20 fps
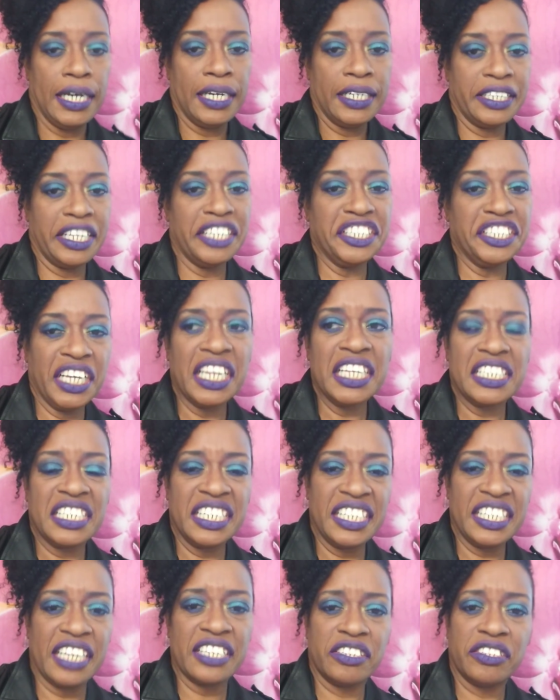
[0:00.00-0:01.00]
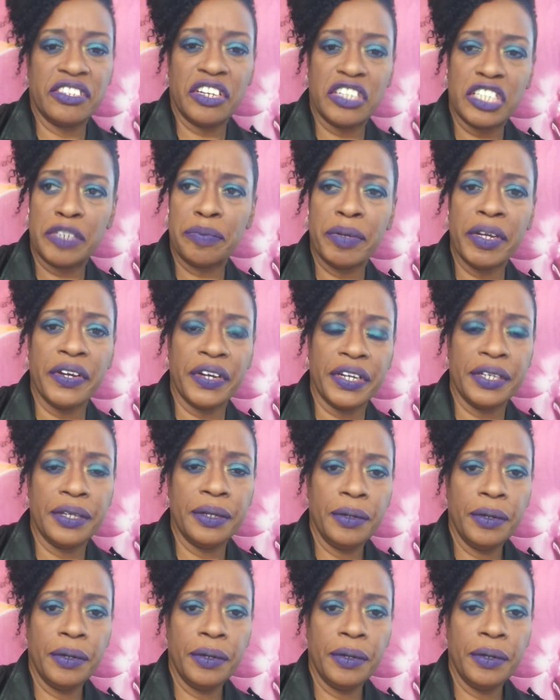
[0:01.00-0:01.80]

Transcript: the jealousy gets in their spirit